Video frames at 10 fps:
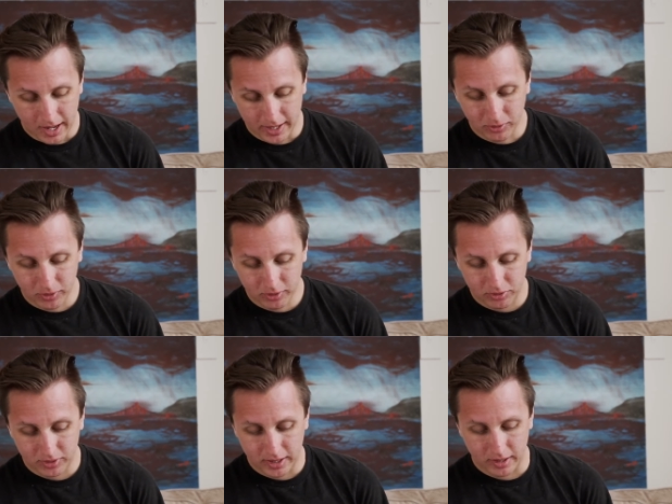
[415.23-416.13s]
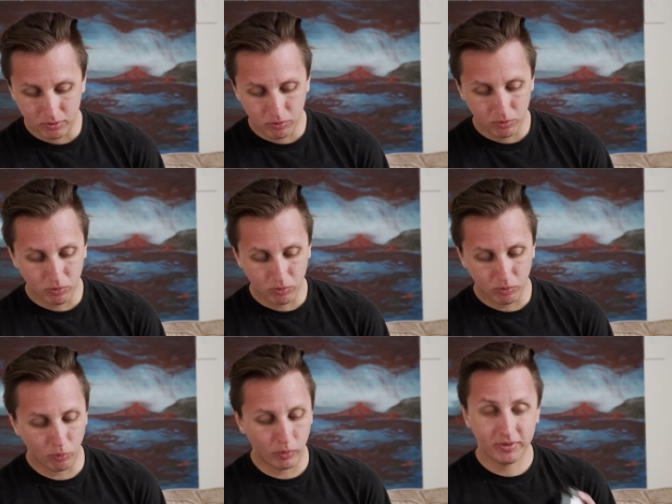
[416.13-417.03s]
I don't understand
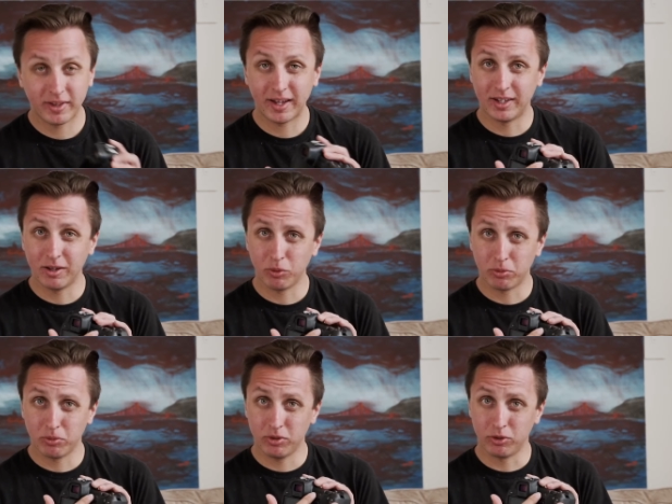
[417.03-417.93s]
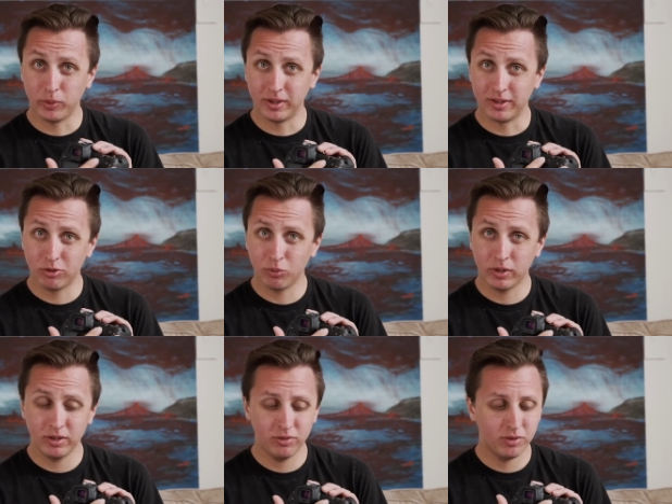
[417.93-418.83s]
what the idea was doing this
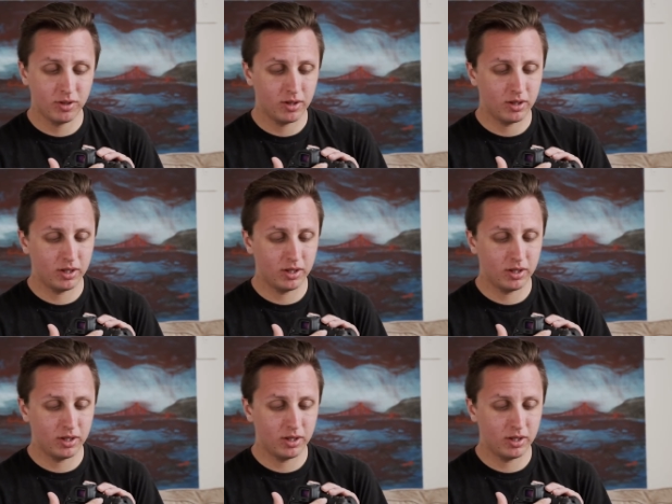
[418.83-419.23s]
was